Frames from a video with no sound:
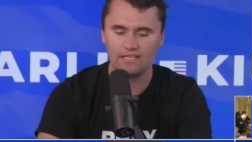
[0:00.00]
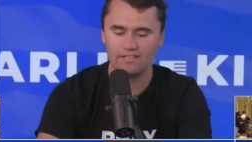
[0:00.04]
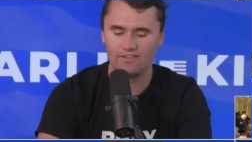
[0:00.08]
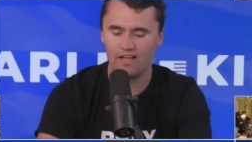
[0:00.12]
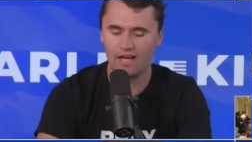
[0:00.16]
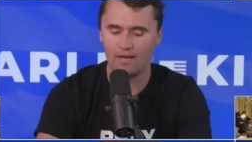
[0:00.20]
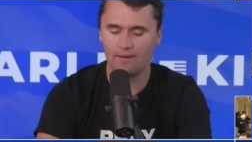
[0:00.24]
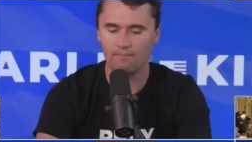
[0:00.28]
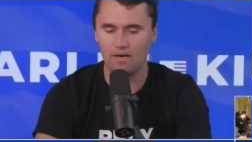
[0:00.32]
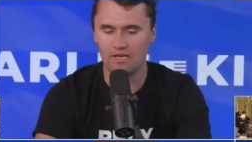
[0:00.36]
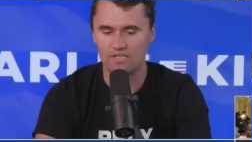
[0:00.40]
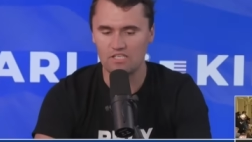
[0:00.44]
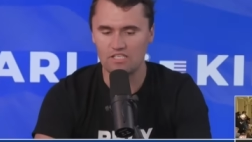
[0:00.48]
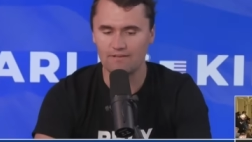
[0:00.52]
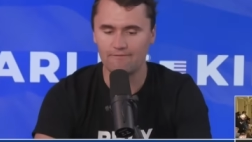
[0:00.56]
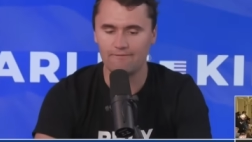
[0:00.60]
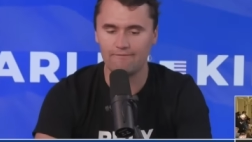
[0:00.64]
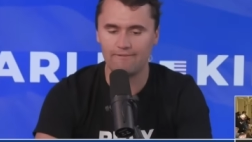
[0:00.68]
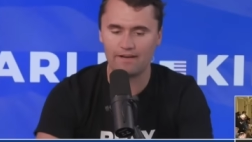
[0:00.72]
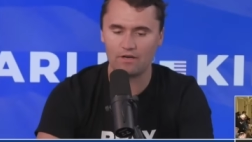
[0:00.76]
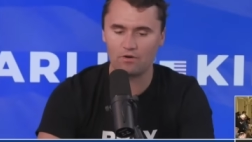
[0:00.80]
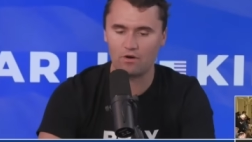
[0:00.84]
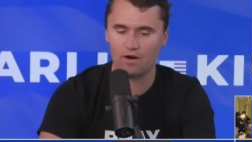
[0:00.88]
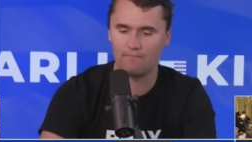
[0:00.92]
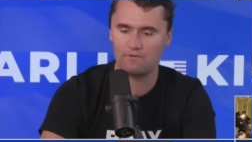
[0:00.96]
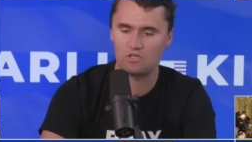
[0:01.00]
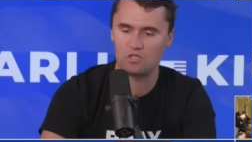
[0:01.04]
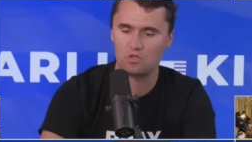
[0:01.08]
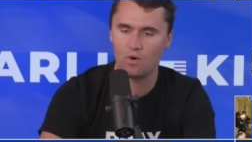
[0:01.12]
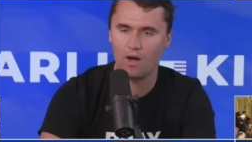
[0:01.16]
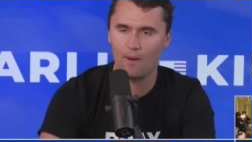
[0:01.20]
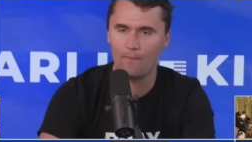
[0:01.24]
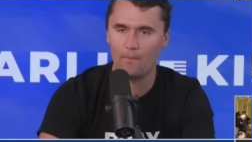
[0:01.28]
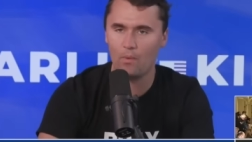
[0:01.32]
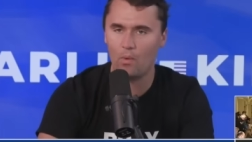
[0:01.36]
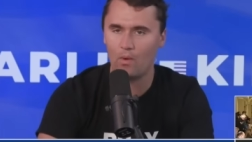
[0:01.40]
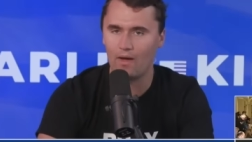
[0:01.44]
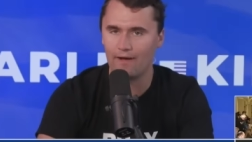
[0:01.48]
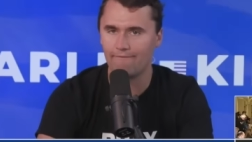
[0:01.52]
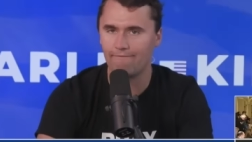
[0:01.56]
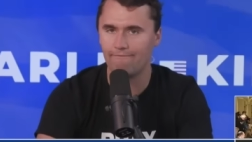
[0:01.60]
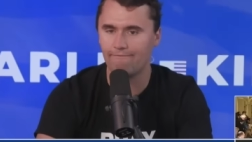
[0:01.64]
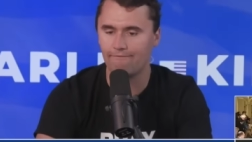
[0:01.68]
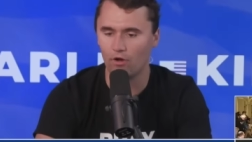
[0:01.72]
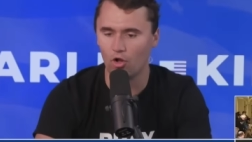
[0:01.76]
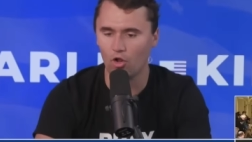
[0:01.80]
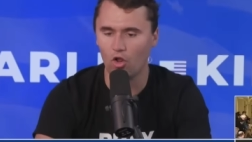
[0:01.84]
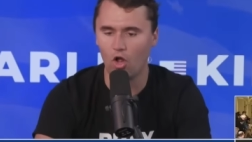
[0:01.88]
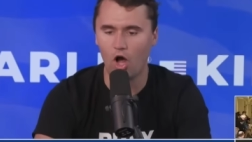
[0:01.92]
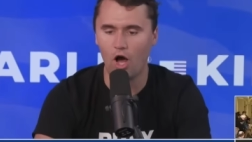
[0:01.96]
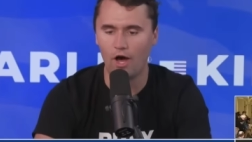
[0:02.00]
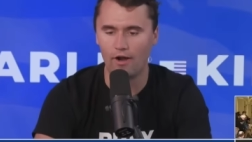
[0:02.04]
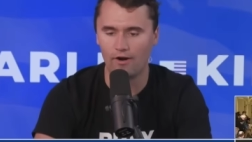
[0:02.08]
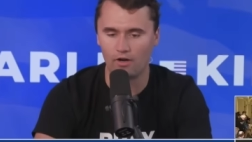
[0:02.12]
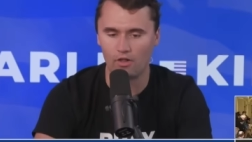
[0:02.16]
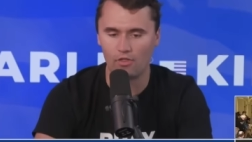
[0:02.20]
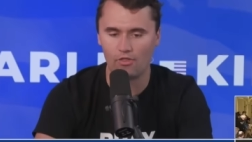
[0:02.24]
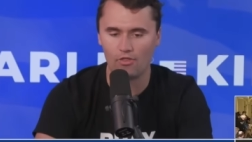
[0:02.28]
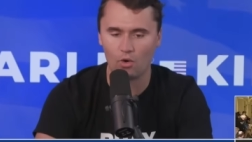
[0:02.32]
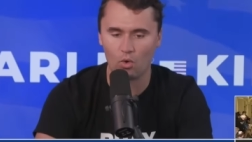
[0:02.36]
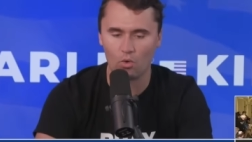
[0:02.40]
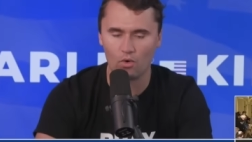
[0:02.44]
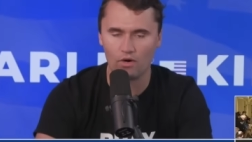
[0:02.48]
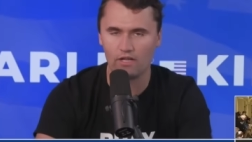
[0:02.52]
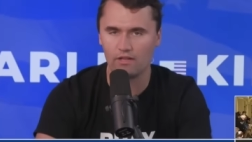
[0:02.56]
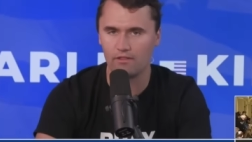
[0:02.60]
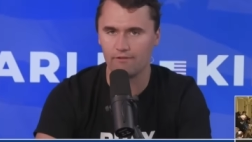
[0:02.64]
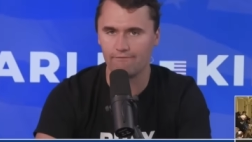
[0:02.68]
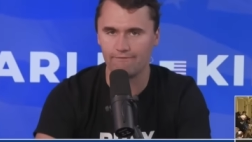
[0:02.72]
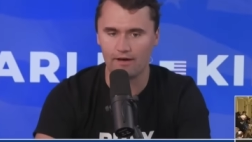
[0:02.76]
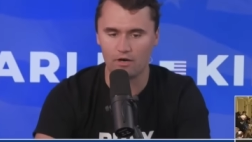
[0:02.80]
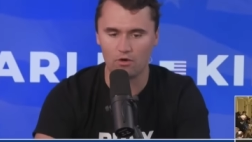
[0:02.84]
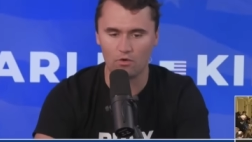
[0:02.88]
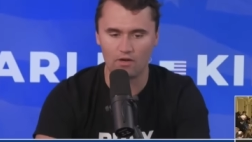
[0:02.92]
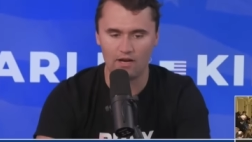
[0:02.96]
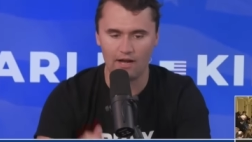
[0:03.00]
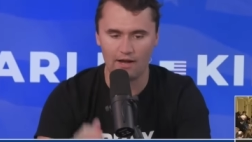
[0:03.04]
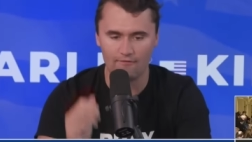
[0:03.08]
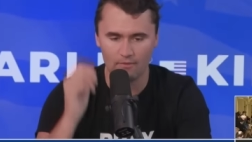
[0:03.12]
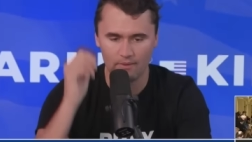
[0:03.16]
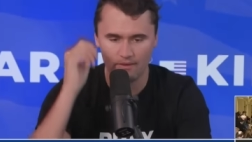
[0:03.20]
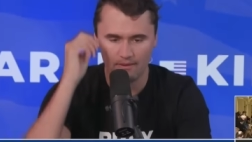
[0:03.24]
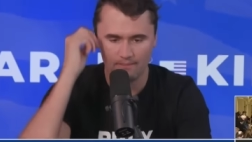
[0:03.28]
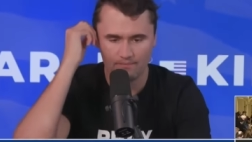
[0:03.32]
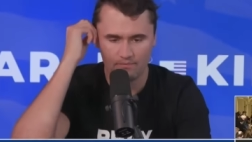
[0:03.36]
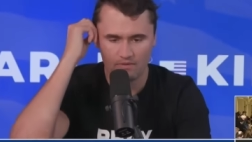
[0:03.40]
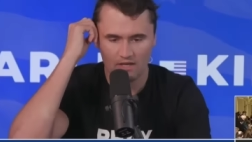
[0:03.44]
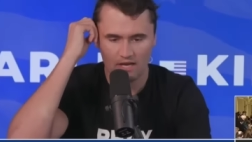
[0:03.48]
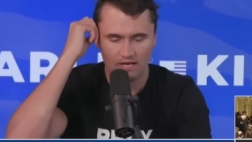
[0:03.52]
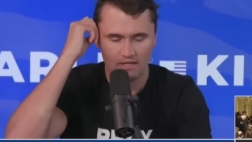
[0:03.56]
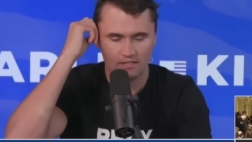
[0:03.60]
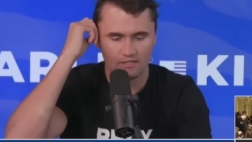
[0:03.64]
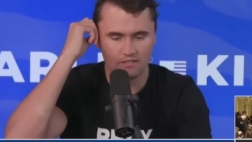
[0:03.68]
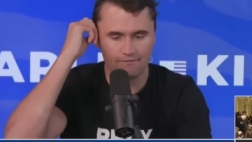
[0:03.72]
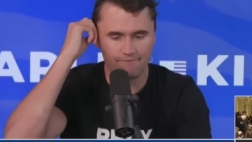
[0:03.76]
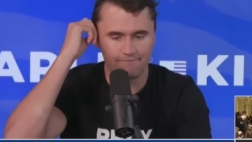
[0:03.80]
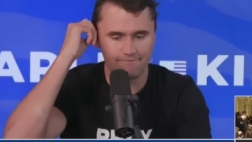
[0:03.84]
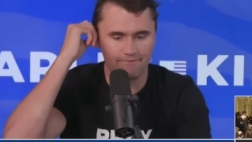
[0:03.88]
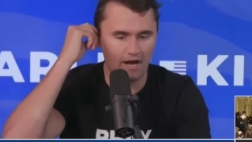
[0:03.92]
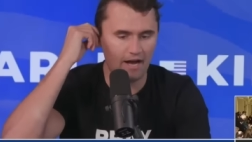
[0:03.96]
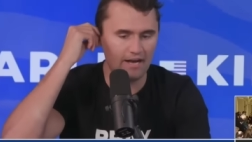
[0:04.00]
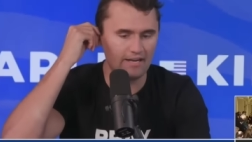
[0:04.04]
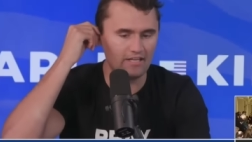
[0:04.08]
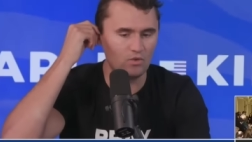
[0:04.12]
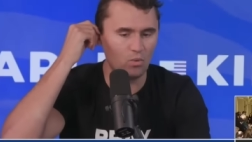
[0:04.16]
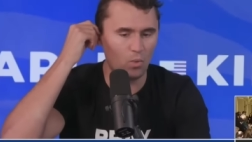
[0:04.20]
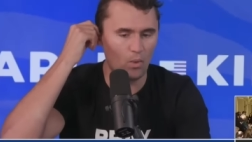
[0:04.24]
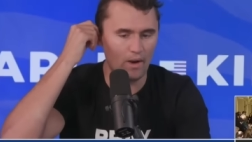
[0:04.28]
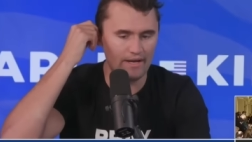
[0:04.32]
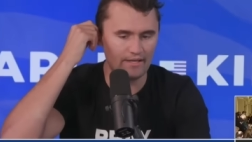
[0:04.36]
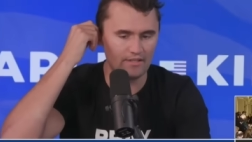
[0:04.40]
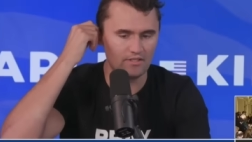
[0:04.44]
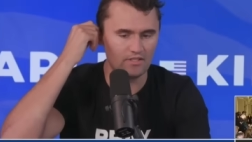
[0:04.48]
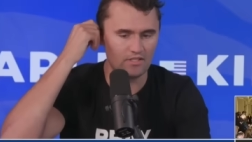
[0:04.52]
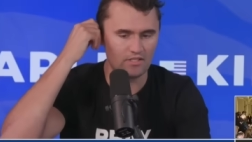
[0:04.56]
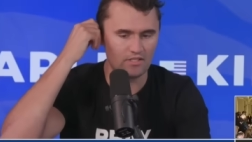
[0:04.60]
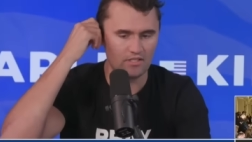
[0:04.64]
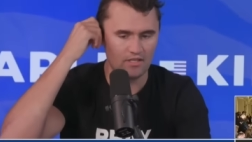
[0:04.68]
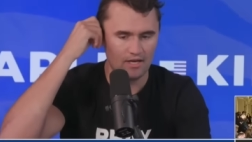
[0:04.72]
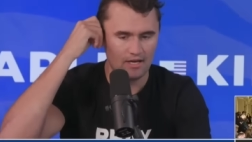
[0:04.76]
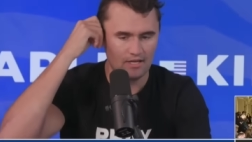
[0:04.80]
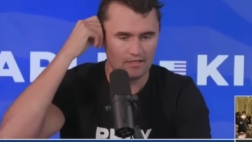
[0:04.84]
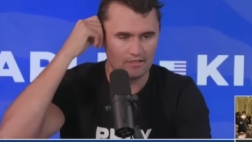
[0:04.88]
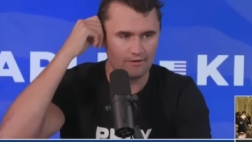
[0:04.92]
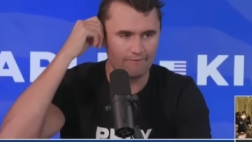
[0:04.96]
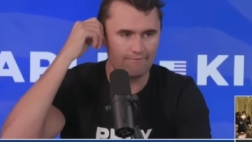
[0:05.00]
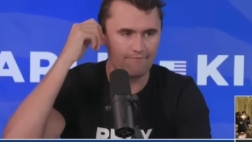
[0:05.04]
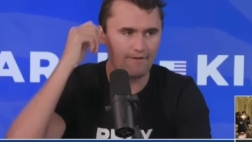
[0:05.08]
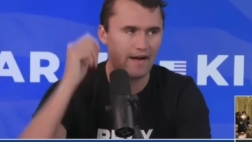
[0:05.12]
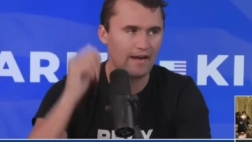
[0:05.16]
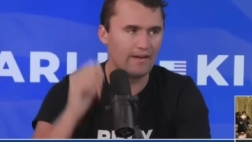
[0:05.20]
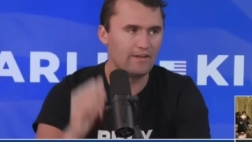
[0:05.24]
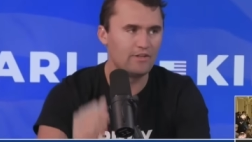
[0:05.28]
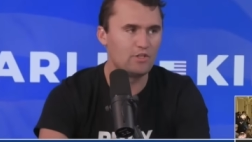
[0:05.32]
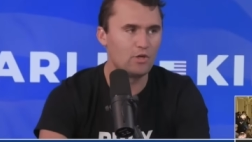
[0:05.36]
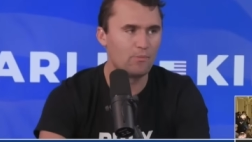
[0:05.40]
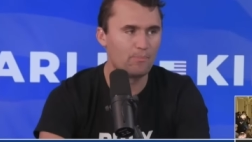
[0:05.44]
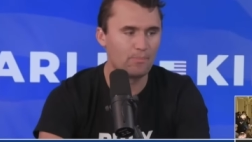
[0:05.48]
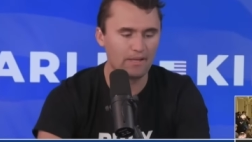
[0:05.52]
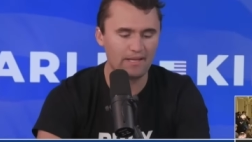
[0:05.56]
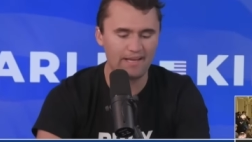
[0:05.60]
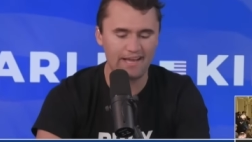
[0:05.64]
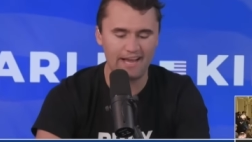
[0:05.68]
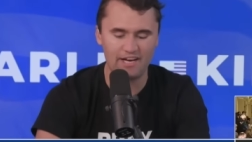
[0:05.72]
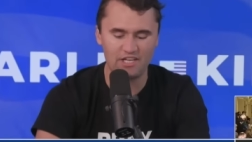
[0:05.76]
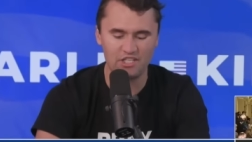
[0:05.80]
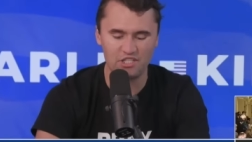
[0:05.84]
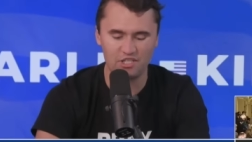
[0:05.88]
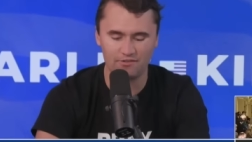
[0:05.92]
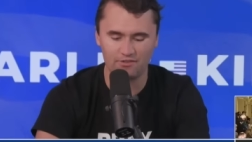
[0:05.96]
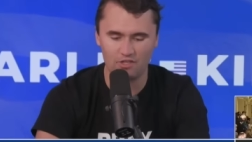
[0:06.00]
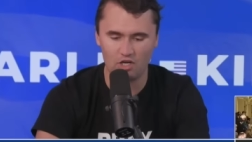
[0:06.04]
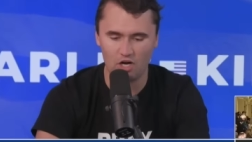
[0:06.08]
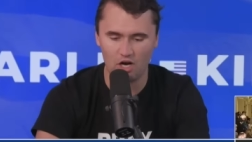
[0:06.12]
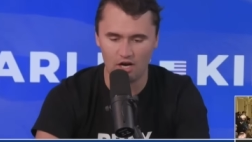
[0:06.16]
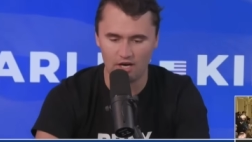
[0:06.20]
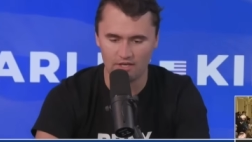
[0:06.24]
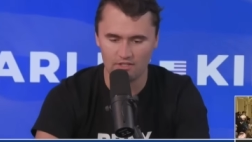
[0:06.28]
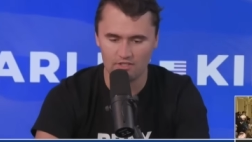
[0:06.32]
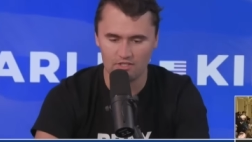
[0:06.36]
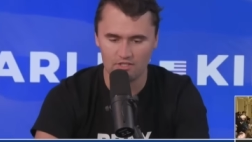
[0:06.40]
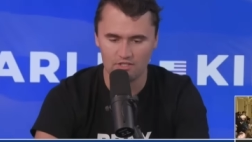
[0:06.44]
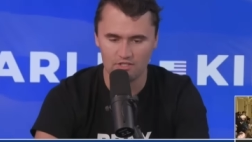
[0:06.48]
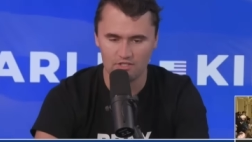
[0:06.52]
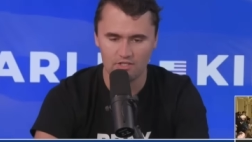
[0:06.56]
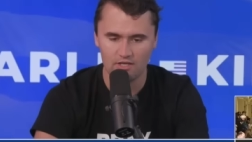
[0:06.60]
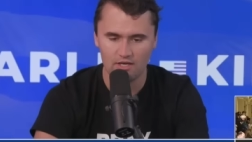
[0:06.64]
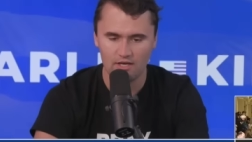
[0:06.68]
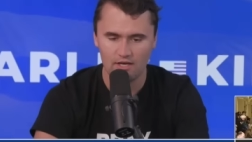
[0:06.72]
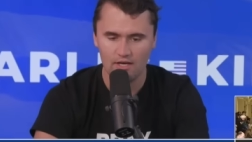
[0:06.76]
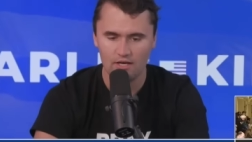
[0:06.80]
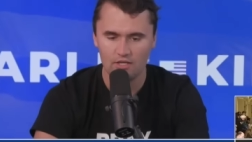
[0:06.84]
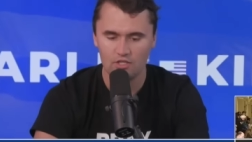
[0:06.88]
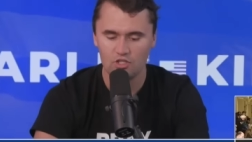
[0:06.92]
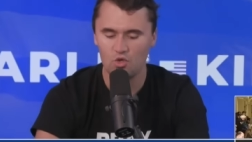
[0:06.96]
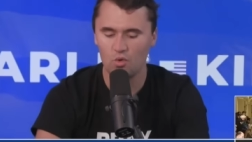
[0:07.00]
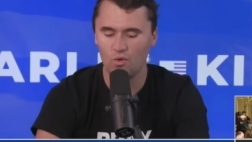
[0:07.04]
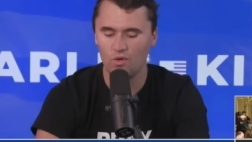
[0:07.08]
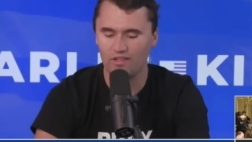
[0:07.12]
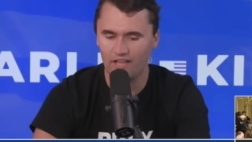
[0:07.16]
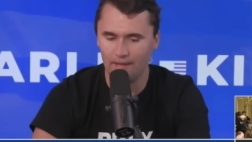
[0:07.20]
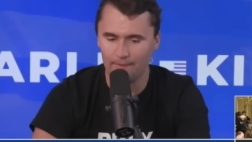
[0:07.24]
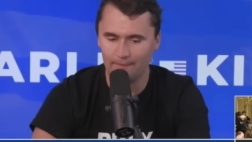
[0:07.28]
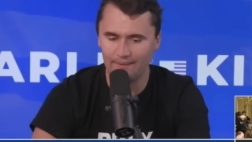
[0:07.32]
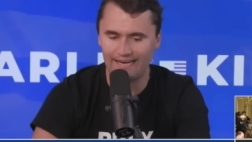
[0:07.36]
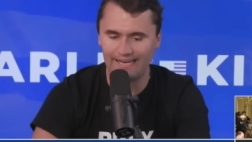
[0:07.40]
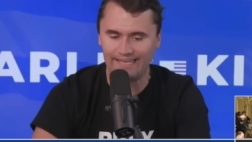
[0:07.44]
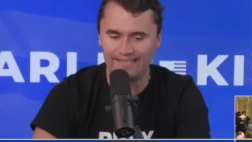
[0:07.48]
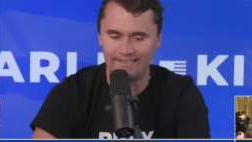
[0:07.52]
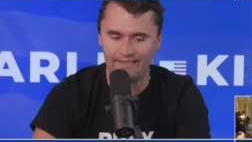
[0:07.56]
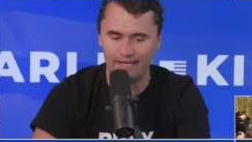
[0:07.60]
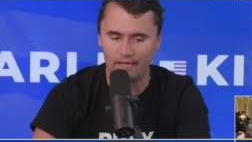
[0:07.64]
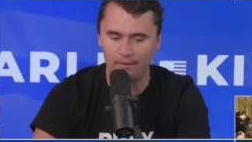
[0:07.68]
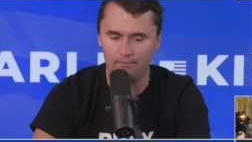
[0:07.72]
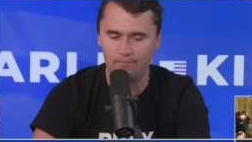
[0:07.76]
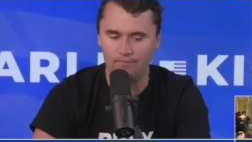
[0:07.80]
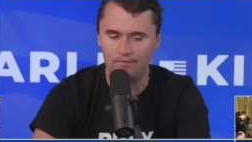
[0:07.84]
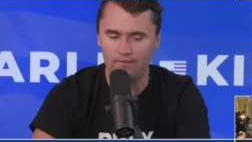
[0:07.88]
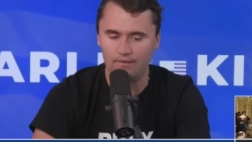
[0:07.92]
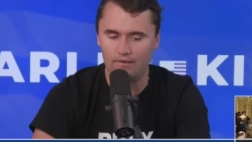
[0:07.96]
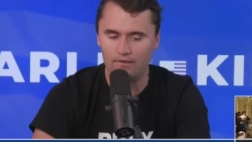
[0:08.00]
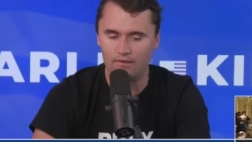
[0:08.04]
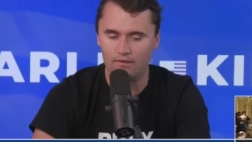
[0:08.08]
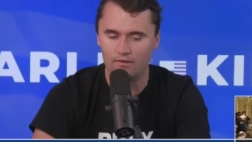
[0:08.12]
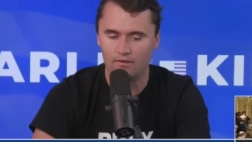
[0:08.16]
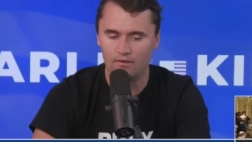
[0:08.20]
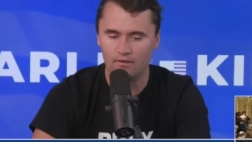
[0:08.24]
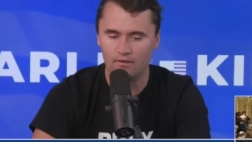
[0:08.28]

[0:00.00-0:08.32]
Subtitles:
Elon Musk and Vivek Ramaswamy will have full audit authority of the federal government to find waste, to find duplication of costs, to eliminate them,